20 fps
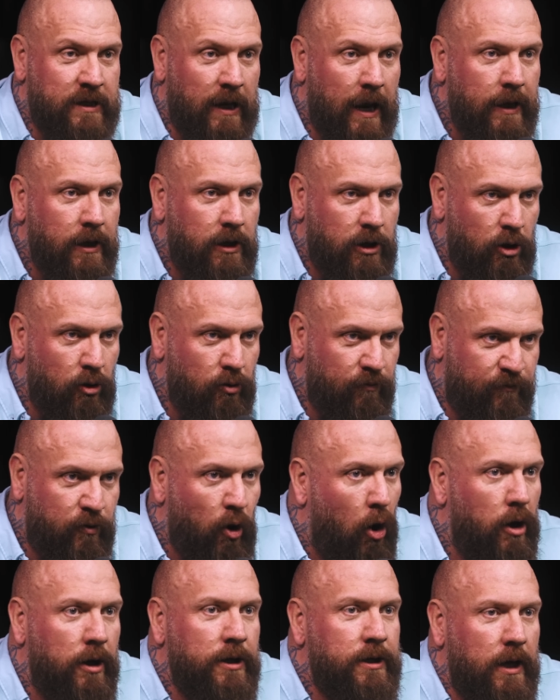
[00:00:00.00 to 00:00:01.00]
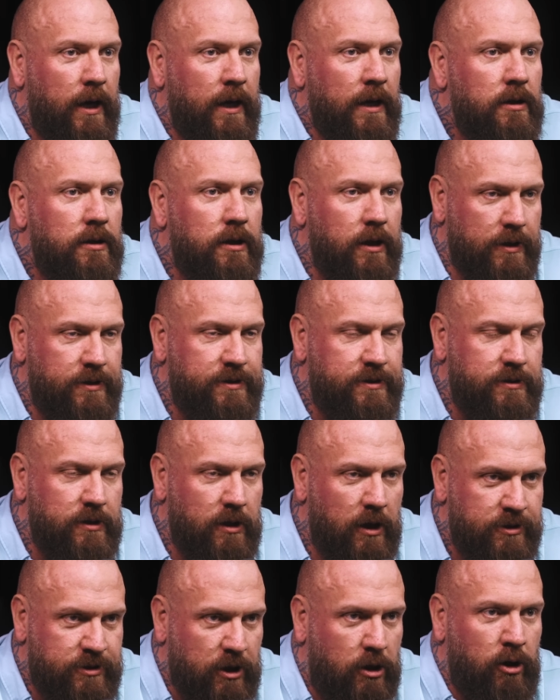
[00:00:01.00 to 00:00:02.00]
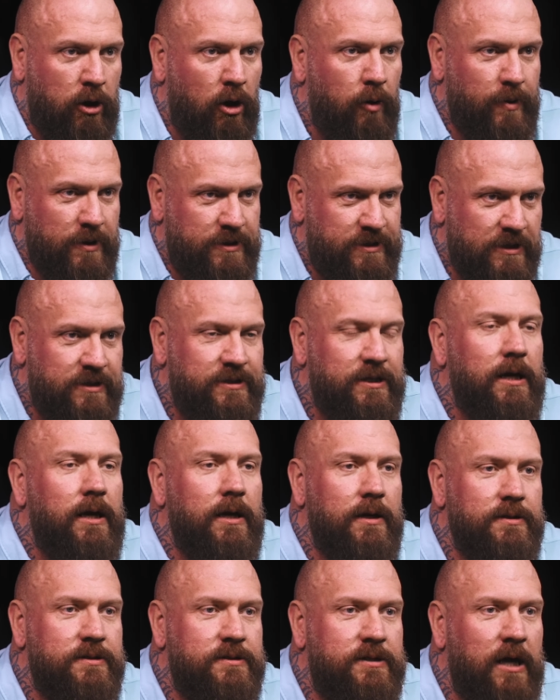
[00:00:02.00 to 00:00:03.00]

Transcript: like you've got an illness as a club, a disease